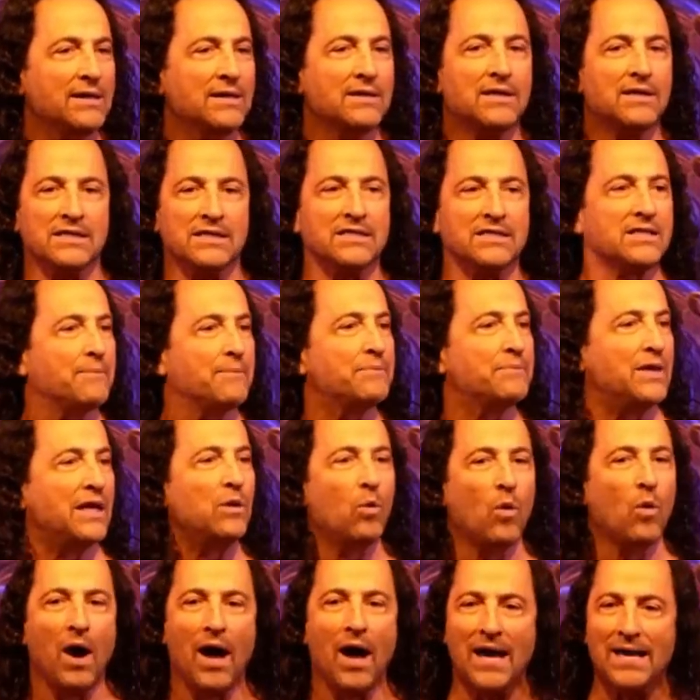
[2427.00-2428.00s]
because something
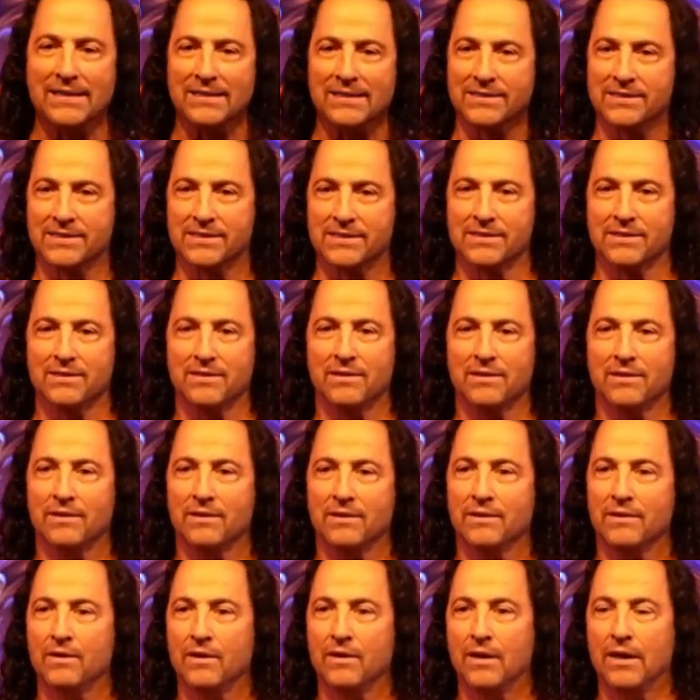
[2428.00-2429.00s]
was.
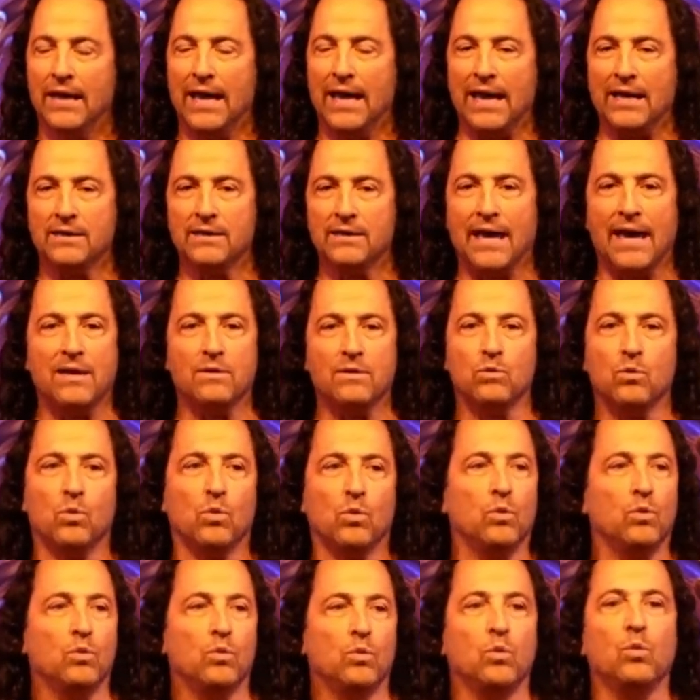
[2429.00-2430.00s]
And, and
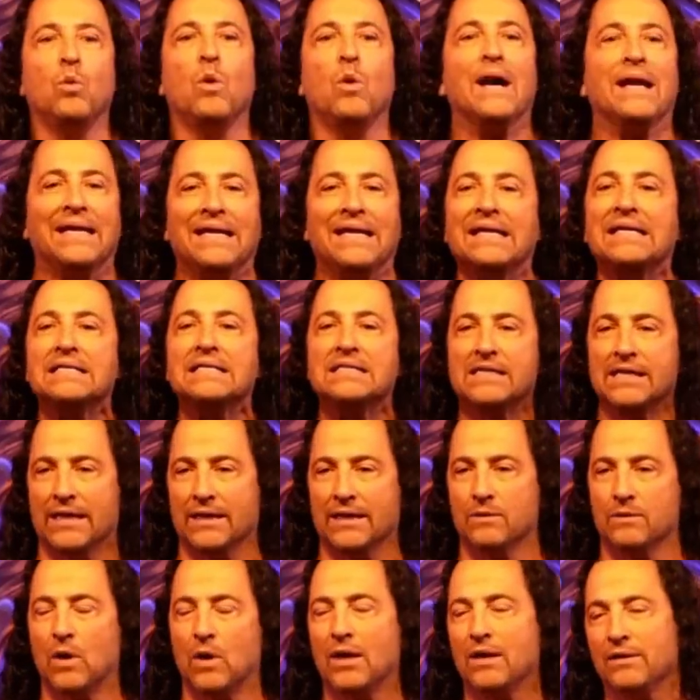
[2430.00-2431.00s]
what is it?
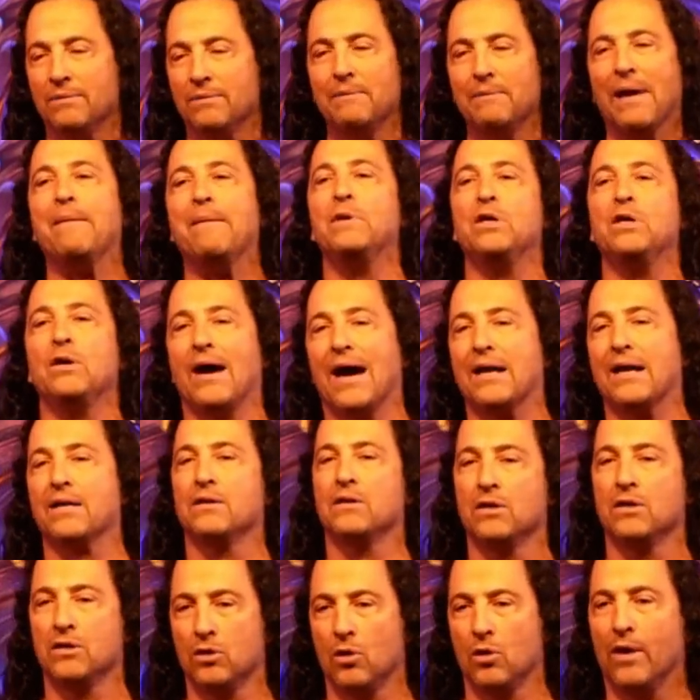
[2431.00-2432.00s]
Well, maybe you had
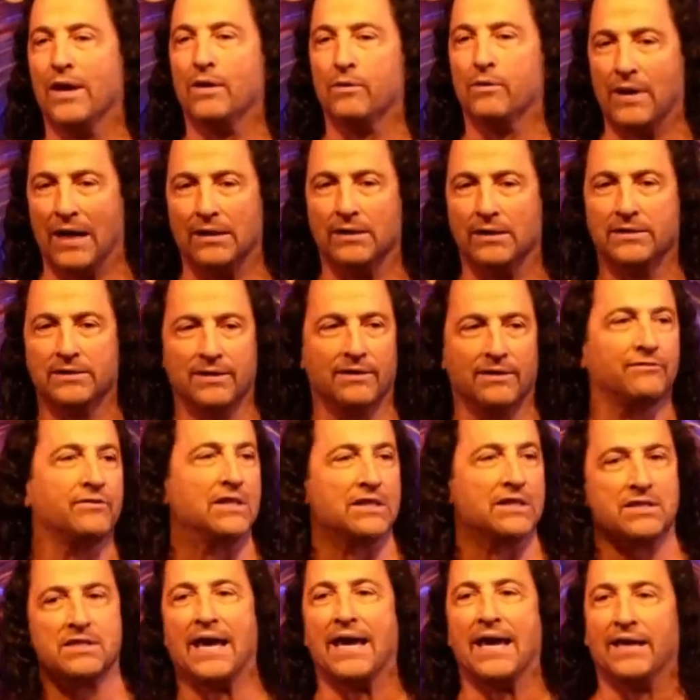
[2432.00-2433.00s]
an annoying relative
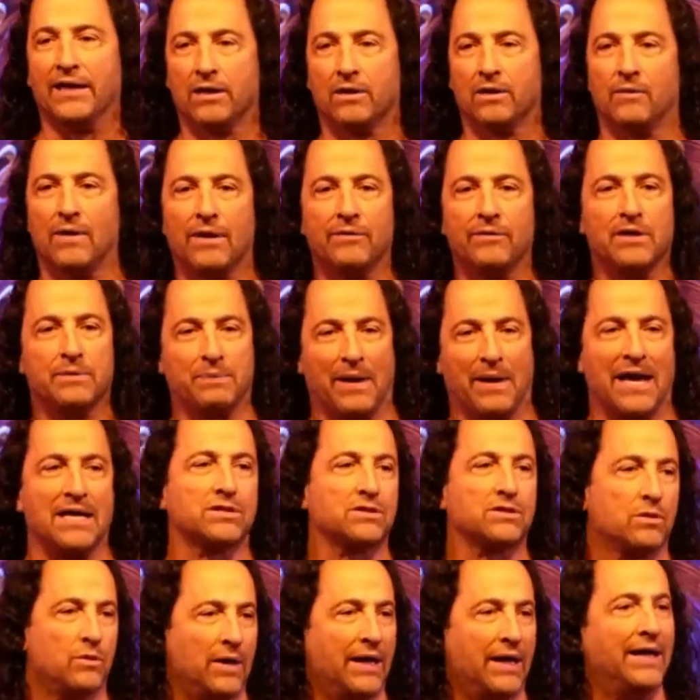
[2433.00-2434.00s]
that's hanging around that
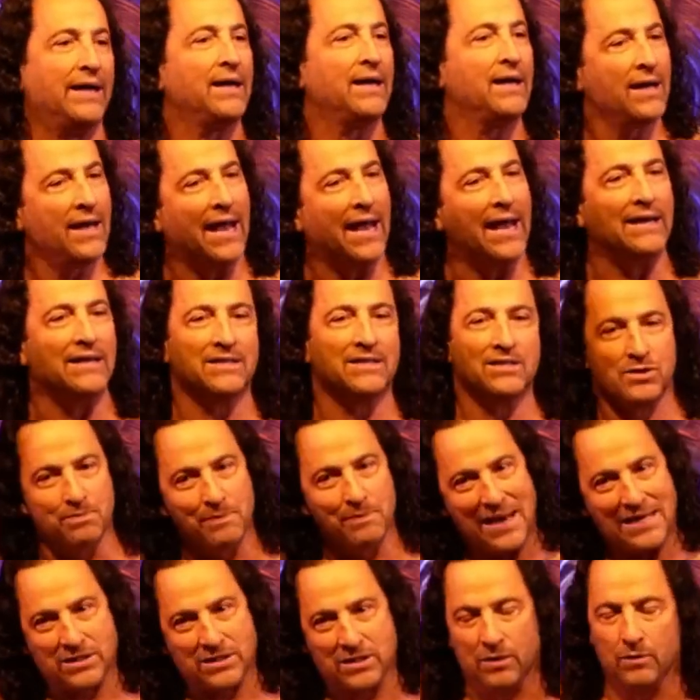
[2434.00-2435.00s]
passed away and it's
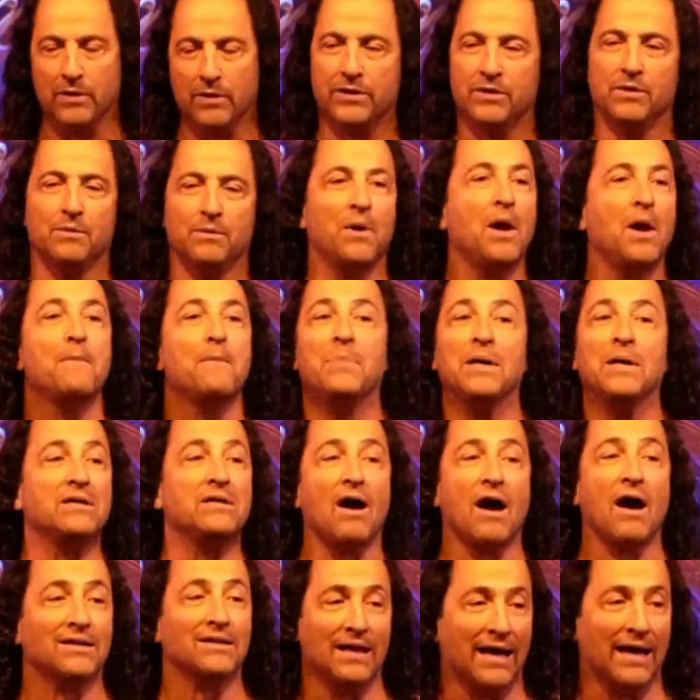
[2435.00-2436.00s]
messing with you, but
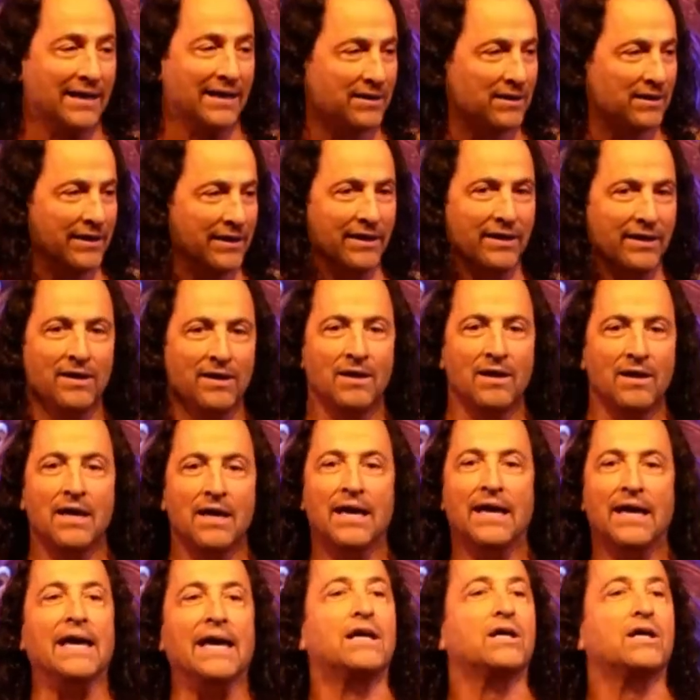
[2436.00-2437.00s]
not likely
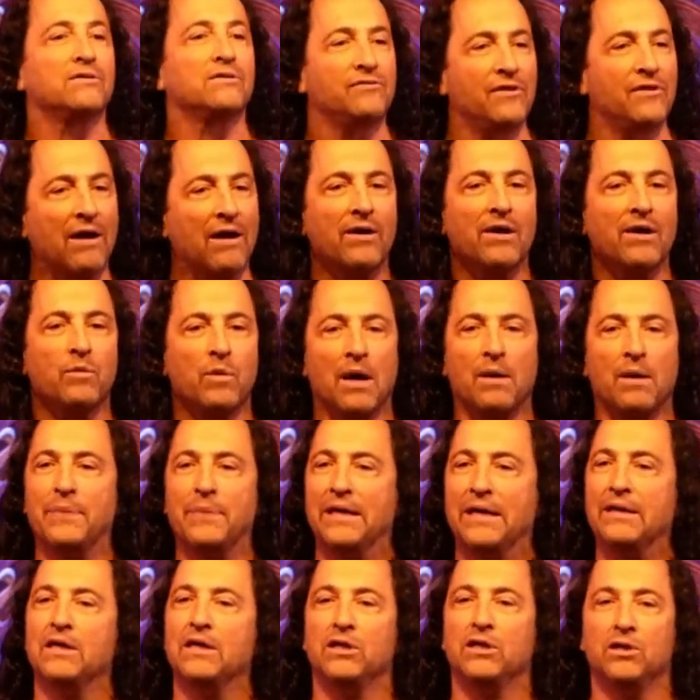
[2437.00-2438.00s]
it could very well
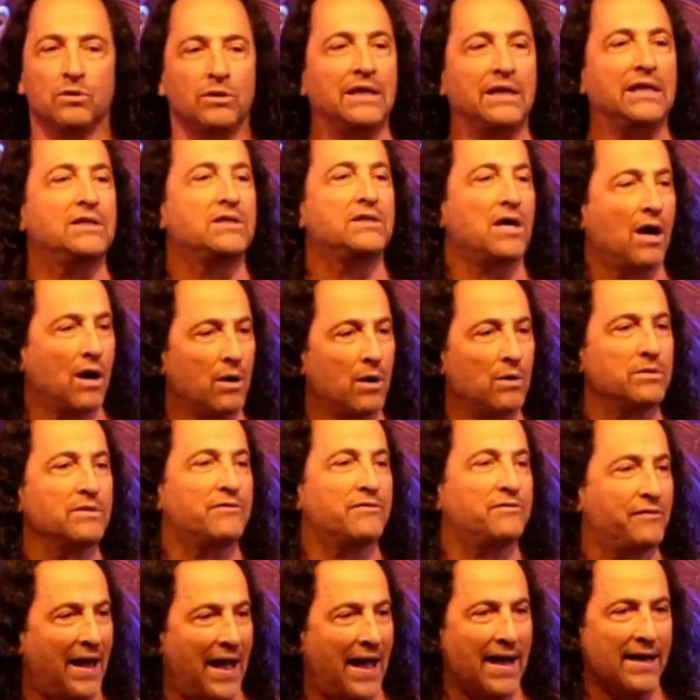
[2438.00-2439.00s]
be that you need to own the
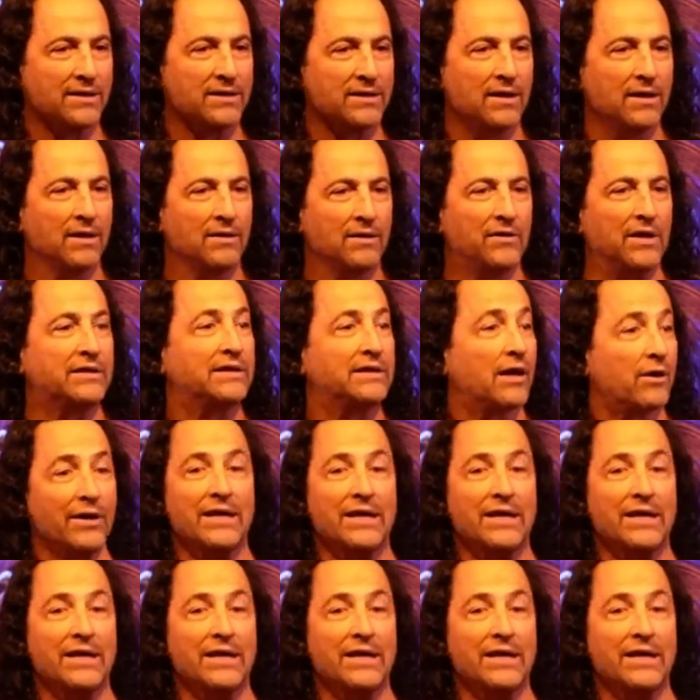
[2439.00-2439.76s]
fact that there